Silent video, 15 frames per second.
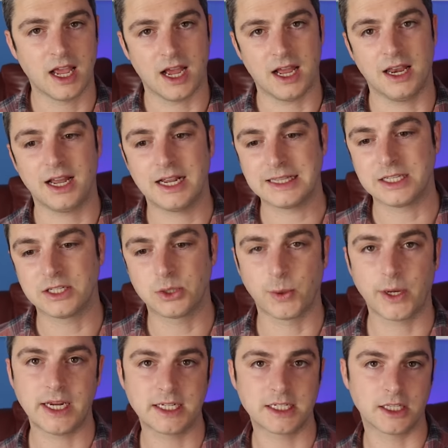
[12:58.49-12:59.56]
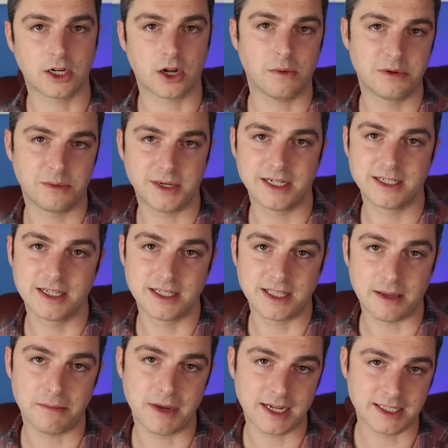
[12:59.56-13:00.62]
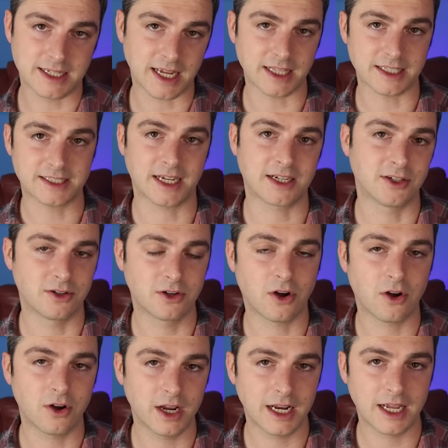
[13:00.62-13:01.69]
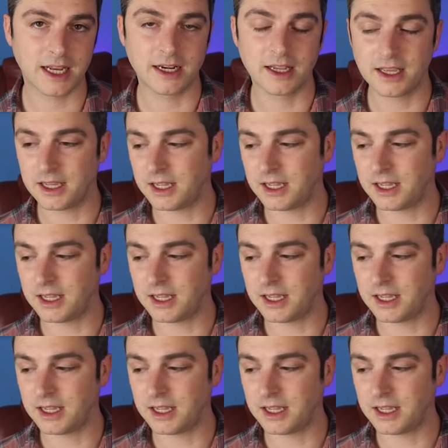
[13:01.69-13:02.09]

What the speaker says: I like the tweaks and the compromises they made to get the second coil in.